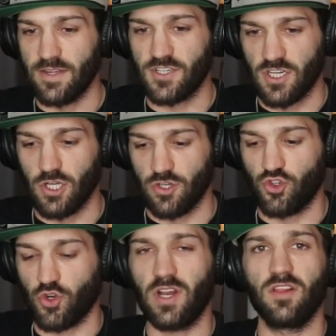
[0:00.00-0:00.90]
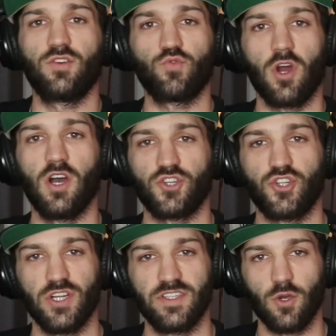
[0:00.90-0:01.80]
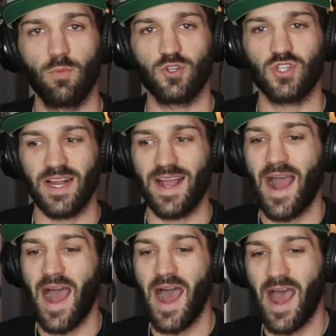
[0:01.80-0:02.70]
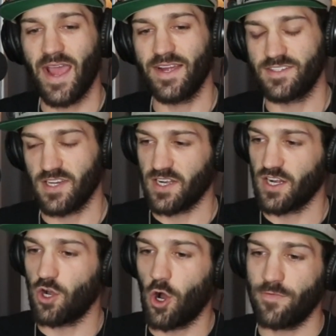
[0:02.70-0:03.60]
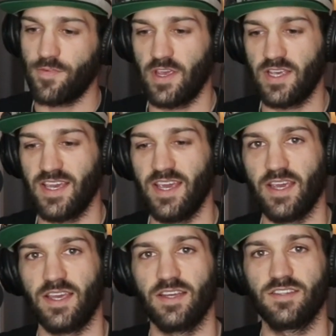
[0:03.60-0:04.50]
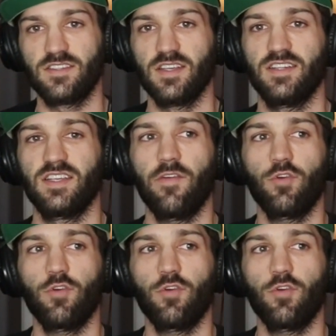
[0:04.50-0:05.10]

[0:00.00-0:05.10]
it's an adrenaline rush. It's almost like a high. It's like a coffee kick. It's it's